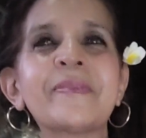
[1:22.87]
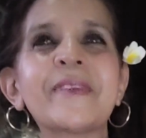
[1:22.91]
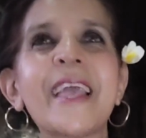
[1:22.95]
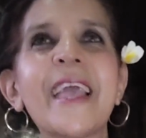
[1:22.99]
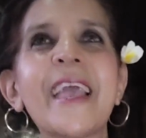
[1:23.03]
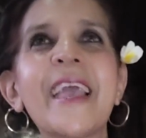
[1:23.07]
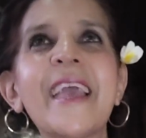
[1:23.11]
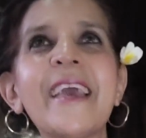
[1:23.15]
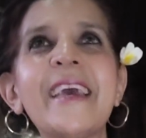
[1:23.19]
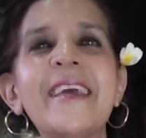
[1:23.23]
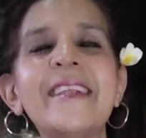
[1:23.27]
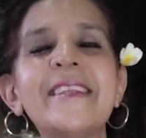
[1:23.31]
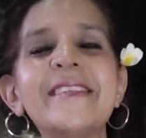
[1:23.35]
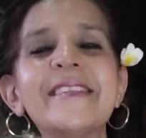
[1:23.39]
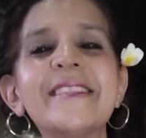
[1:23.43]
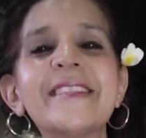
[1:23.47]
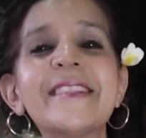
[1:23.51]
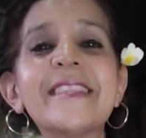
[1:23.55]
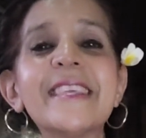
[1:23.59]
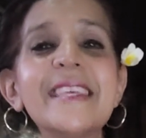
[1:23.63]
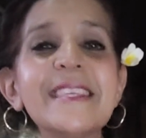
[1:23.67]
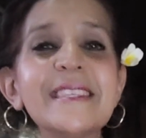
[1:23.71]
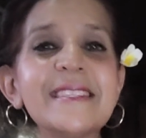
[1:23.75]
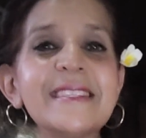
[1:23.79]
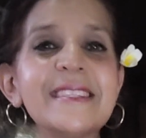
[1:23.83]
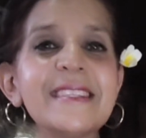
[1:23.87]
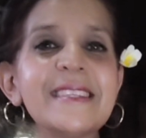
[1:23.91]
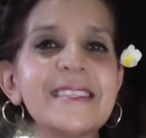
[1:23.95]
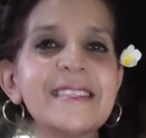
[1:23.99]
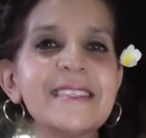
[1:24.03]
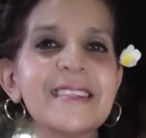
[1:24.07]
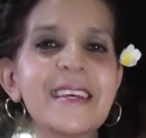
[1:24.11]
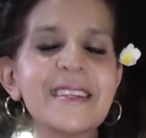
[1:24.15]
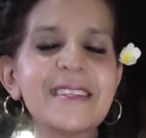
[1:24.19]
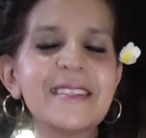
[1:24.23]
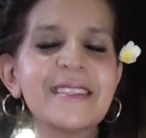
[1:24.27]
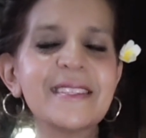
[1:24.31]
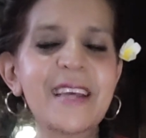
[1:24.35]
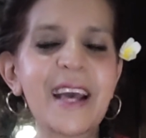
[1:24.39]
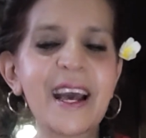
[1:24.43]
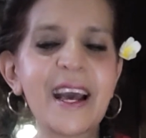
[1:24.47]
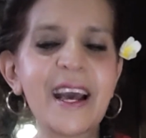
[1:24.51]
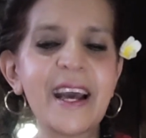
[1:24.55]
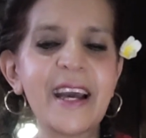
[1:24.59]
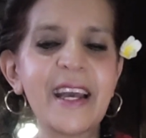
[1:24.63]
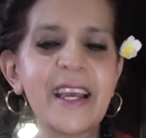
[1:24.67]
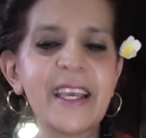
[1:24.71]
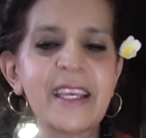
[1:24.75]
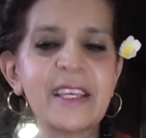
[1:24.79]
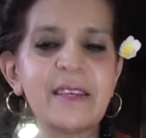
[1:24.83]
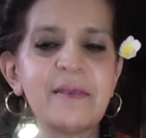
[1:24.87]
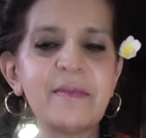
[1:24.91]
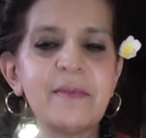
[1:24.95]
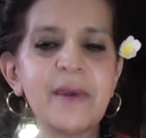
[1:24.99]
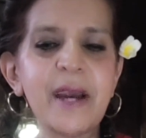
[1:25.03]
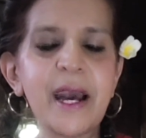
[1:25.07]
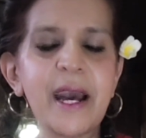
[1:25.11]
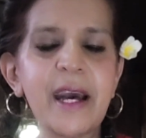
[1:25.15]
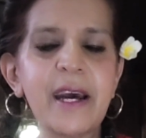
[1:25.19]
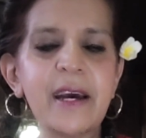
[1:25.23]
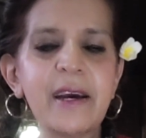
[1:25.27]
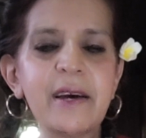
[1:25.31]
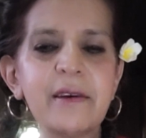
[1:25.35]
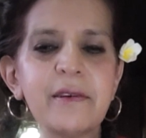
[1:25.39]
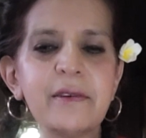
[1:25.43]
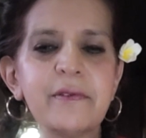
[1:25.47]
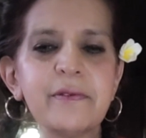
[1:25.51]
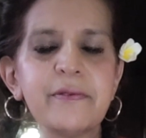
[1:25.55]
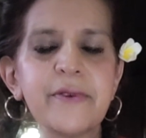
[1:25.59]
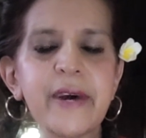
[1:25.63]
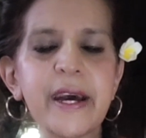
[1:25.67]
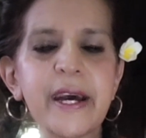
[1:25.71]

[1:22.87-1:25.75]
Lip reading: And this is a time of